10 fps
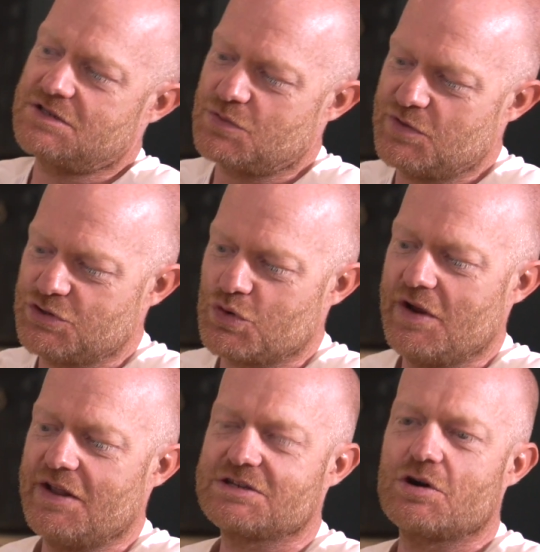to
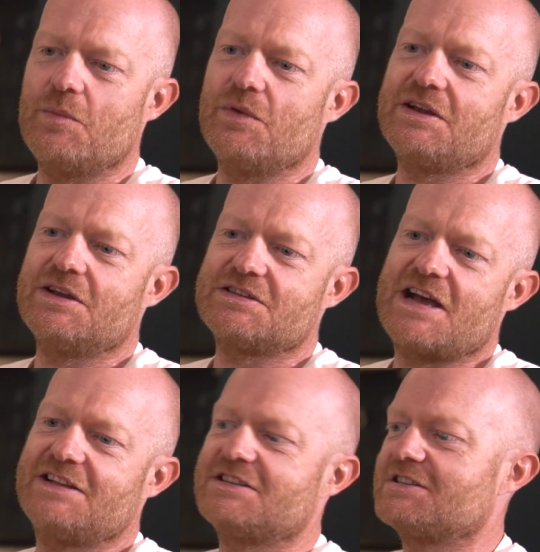enjoy the time with the kids
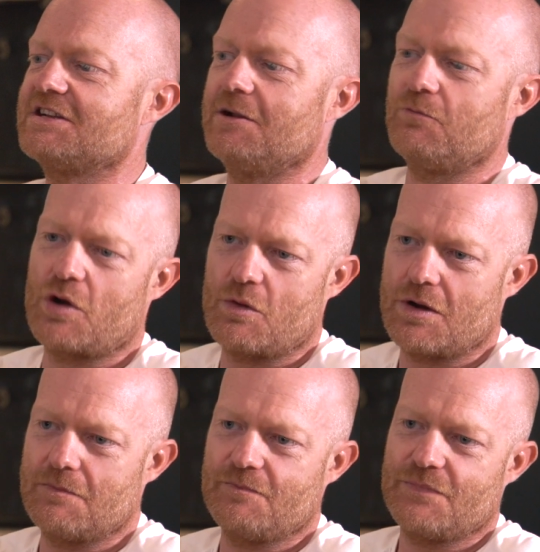and to see them grow
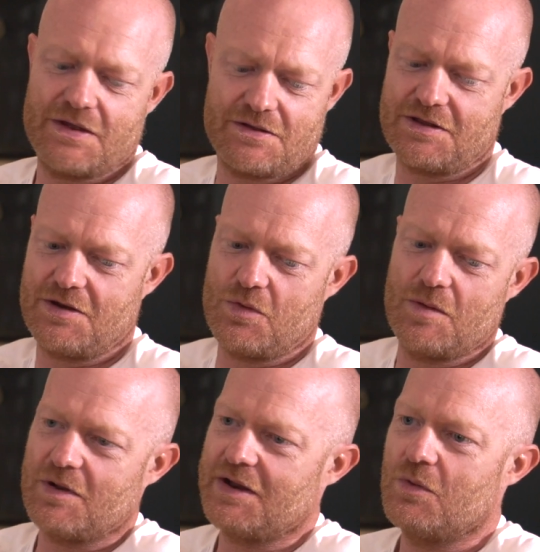up, I don't know what
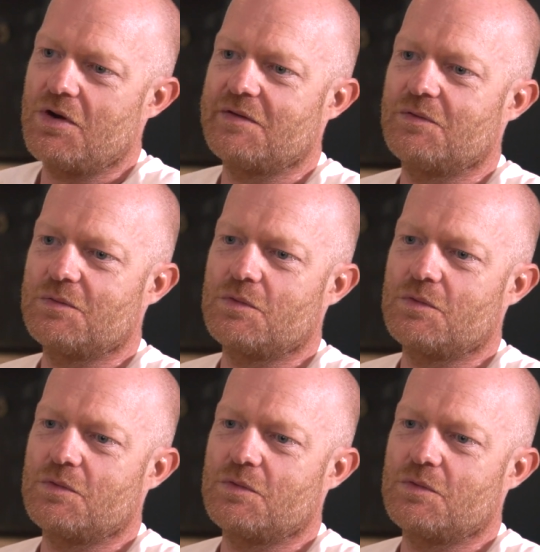I'm bloody working for.